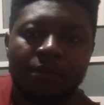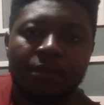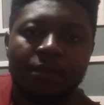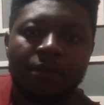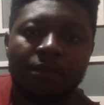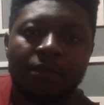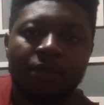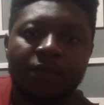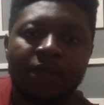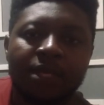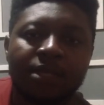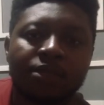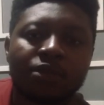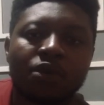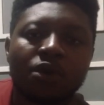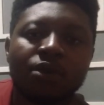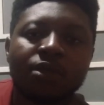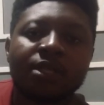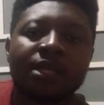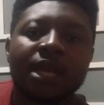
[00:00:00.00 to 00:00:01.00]
these
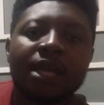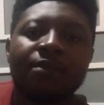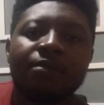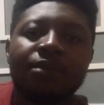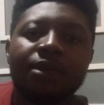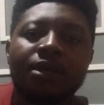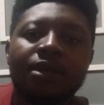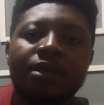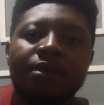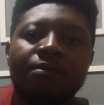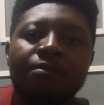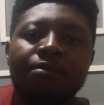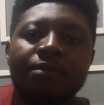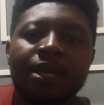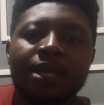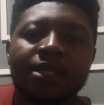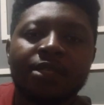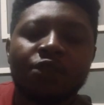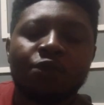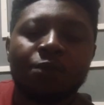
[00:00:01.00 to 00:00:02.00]
chords can be
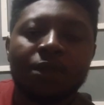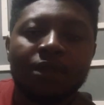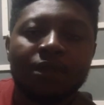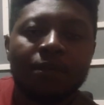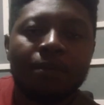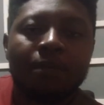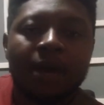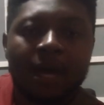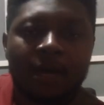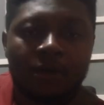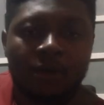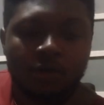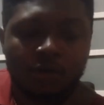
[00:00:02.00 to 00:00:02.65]
mixed with bar chords.